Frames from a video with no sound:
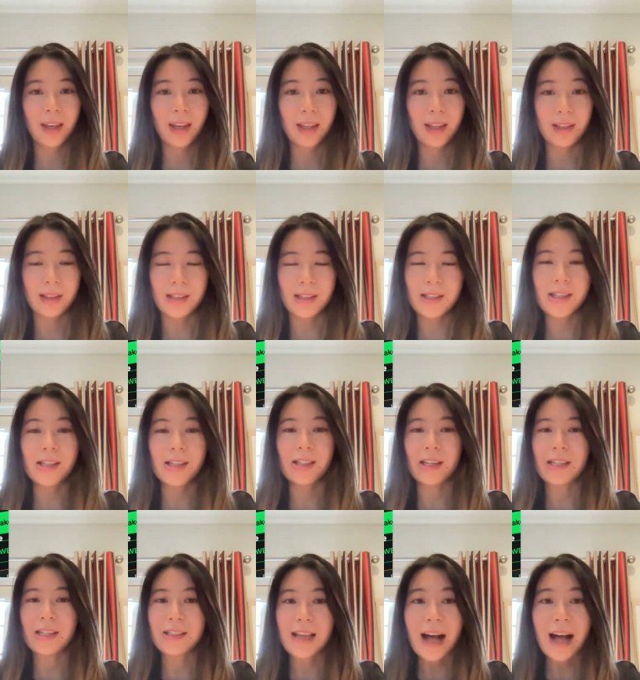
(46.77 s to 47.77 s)
This is
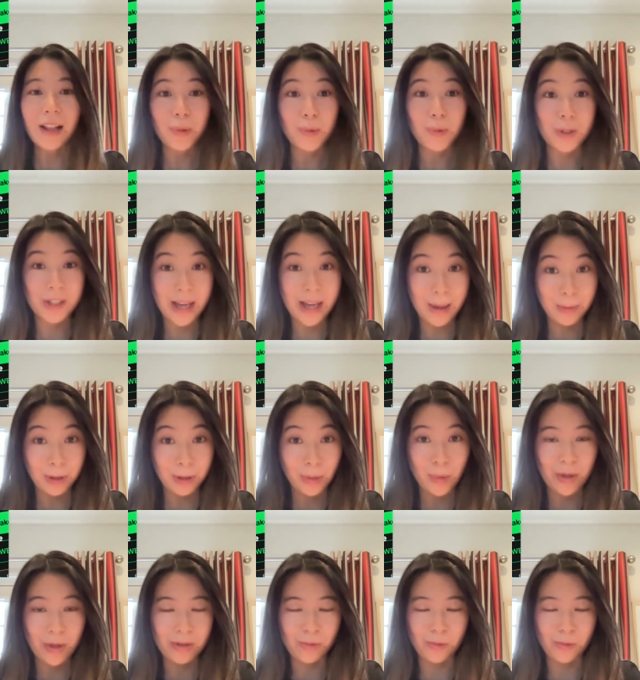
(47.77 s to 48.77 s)
exactly what's happening
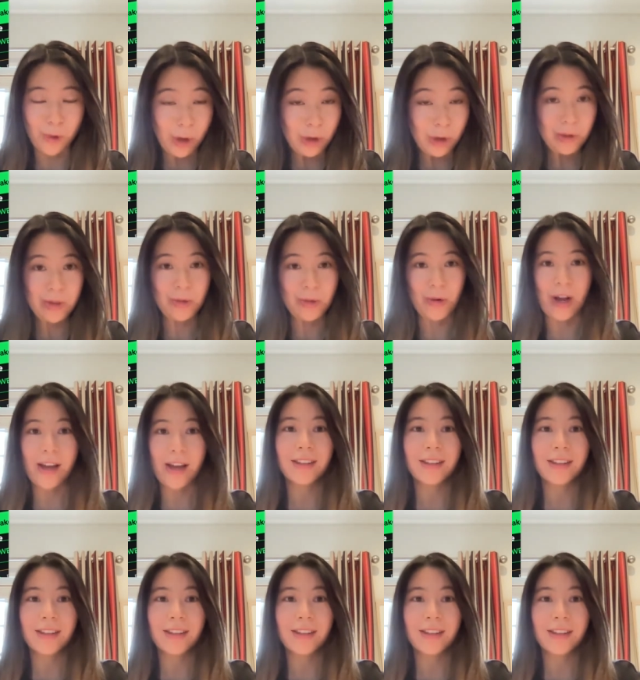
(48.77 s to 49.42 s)
with LooksRare.